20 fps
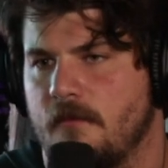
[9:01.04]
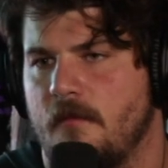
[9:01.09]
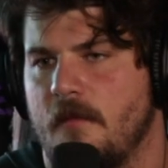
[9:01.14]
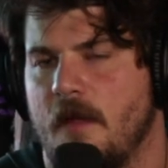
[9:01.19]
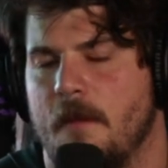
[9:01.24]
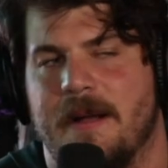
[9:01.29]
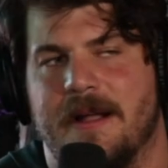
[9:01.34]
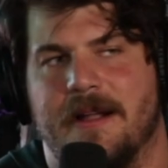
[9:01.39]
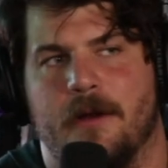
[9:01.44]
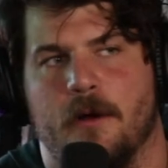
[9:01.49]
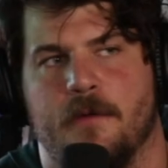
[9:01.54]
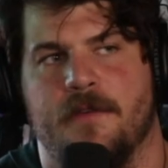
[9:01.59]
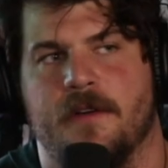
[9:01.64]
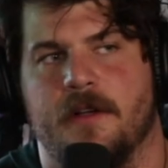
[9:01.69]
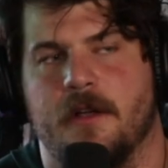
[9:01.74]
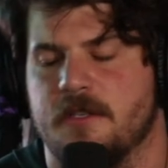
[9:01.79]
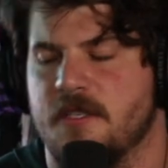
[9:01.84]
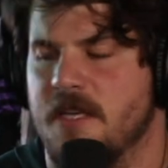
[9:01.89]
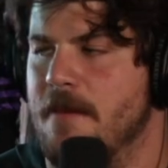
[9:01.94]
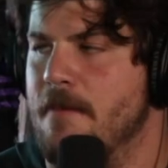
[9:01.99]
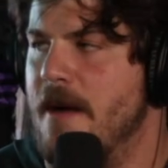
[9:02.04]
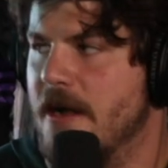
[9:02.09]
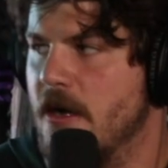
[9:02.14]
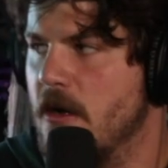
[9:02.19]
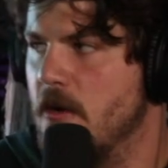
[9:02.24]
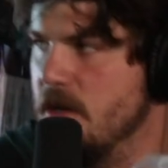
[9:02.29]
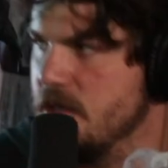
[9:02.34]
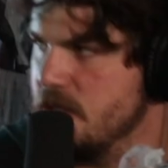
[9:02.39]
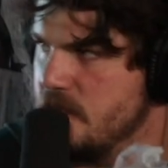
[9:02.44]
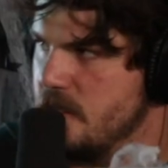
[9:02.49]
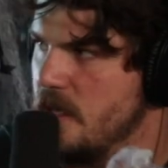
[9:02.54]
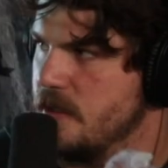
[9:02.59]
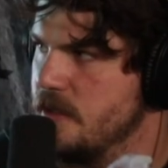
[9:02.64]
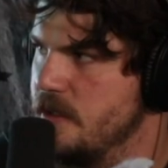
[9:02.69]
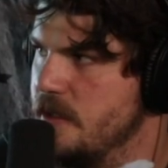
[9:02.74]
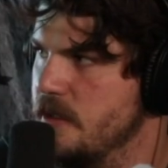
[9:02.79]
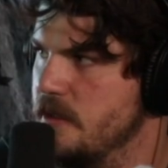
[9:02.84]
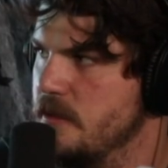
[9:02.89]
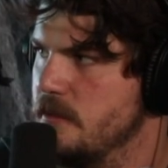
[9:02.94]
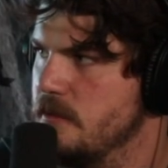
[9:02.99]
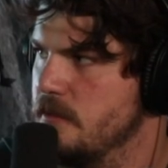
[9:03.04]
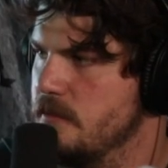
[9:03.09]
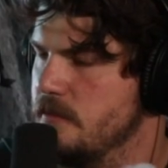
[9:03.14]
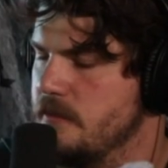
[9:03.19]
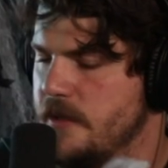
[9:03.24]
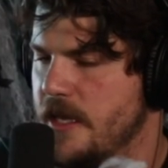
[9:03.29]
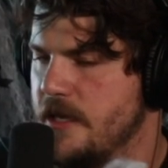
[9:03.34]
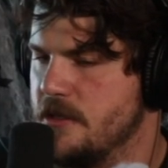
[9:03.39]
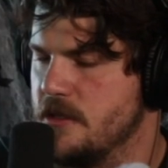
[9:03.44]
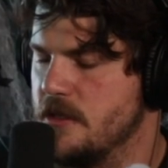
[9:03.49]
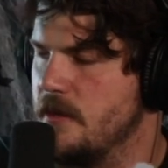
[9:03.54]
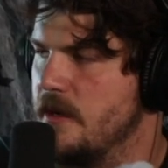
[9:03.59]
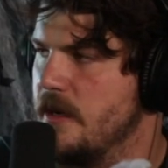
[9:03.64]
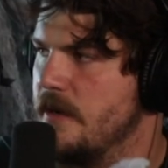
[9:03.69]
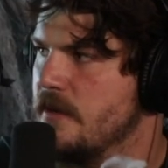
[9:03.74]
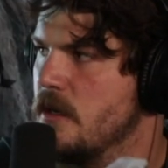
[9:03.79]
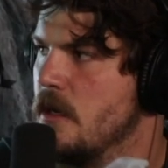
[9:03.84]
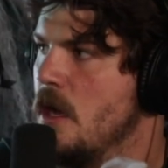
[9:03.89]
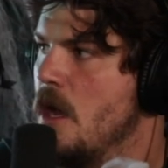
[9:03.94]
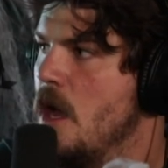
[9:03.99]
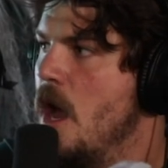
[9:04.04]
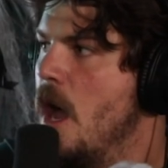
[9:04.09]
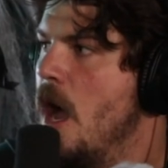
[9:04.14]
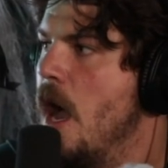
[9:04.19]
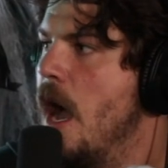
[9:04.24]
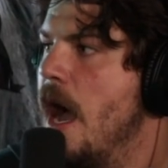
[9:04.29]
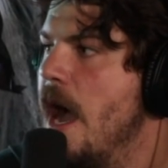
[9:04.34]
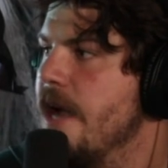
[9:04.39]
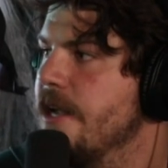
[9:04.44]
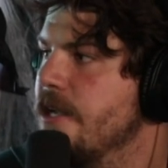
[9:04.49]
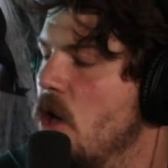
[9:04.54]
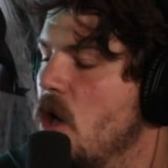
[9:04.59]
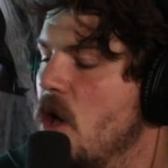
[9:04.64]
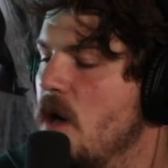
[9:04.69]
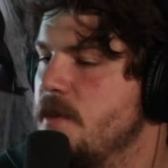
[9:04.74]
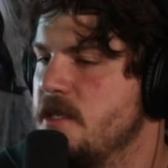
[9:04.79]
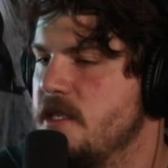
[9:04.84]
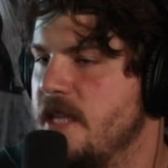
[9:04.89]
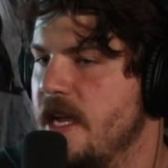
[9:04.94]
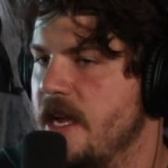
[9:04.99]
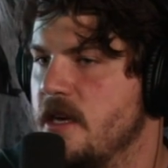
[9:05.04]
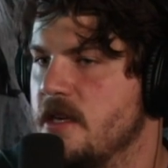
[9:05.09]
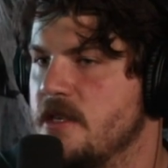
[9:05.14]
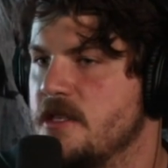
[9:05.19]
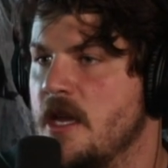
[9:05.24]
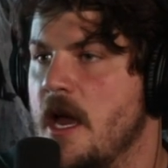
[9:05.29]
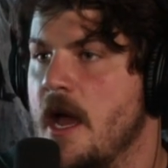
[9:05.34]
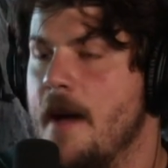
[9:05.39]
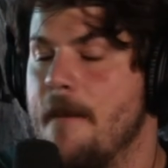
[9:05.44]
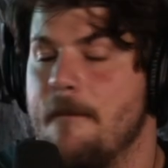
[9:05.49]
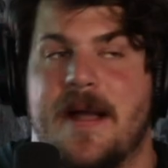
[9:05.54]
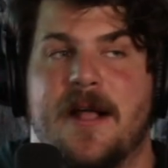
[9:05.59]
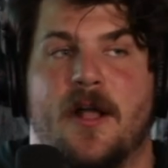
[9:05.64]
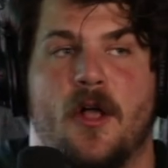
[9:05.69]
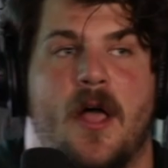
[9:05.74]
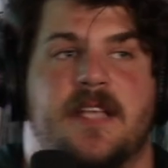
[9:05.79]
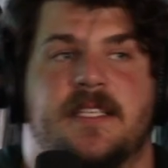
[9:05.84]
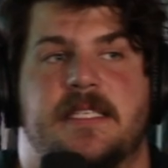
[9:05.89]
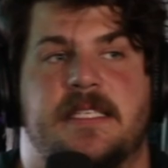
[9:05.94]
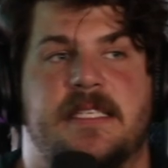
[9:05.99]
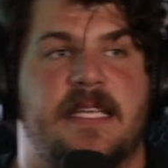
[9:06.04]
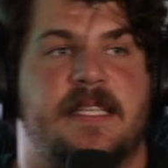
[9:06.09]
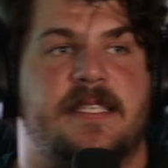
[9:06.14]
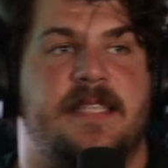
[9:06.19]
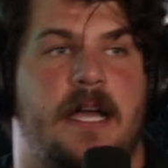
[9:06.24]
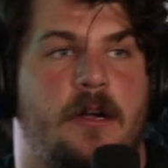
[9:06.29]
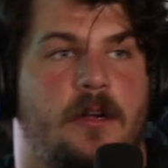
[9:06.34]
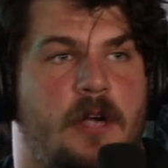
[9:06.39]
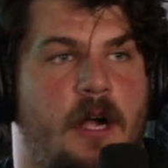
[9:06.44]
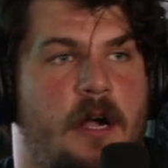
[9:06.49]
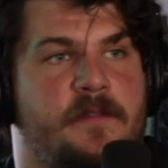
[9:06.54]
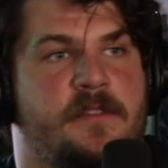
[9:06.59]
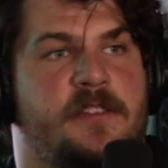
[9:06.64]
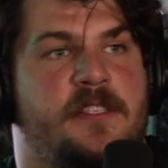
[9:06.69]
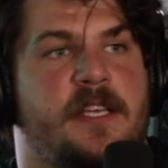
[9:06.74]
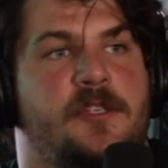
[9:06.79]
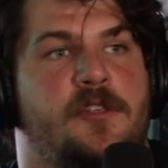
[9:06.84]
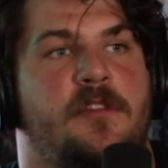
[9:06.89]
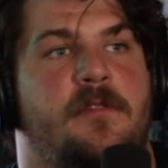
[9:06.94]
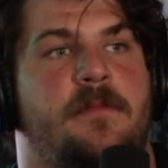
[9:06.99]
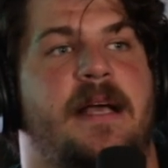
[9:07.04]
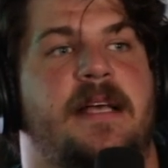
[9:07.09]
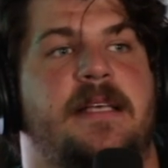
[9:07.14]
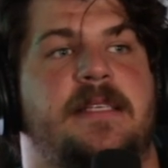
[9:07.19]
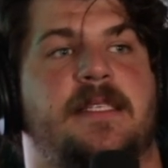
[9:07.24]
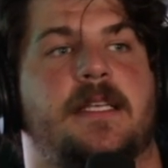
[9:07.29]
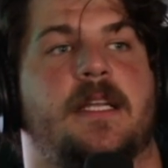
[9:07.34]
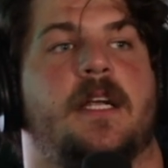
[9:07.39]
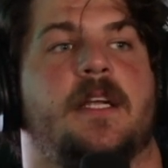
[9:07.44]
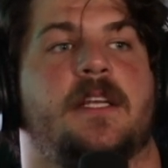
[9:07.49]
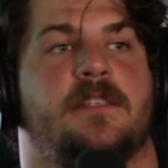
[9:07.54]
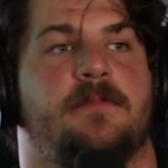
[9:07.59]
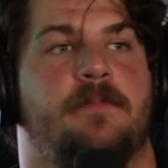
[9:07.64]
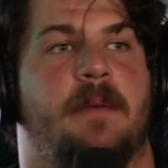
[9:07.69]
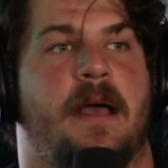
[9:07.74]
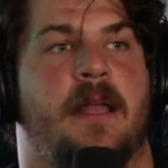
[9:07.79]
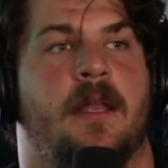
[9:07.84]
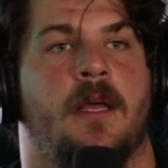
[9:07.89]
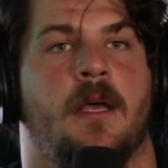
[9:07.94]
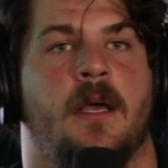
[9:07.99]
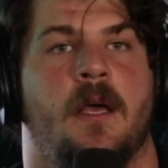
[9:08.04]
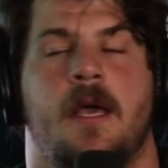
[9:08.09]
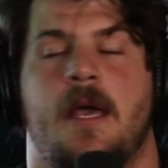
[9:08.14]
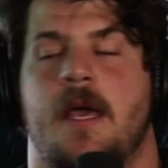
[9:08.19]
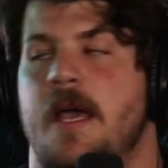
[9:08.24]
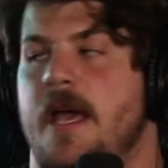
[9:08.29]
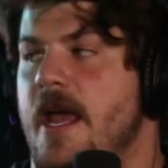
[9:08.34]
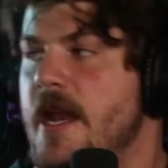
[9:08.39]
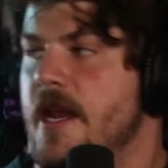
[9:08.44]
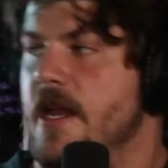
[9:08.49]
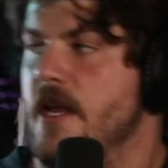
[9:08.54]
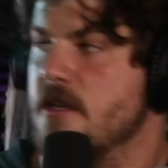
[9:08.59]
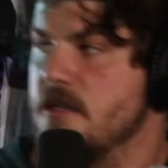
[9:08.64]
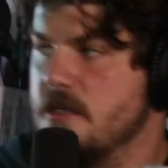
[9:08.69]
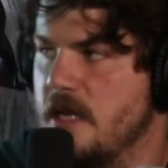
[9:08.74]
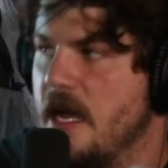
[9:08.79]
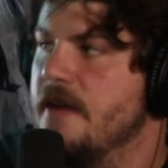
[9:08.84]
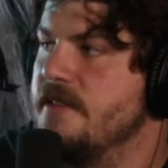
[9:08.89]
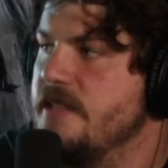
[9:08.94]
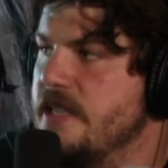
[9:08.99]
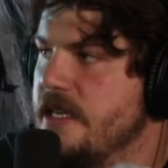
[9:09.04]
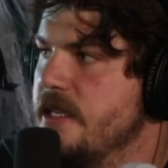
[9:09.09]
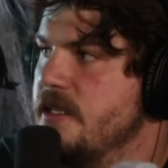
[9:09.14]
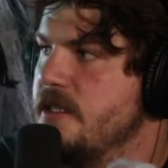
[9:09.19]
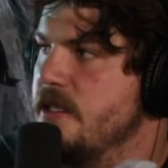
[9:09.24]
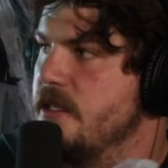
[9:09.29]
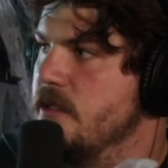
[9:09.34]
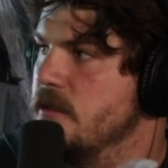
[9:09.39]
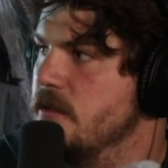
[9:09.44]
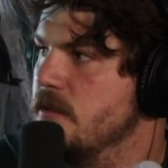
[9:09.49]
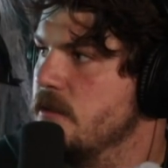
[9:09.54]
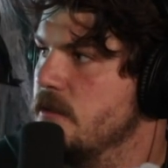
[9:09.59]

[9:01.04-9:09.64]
My girlfriend goes, "Hey, Michael wants to talk to you." Well, yeah, sure, whatever. I go upstairs. Michael has a sit-down conversation with me. I sit on his bed, and he goes, "I've seen it too."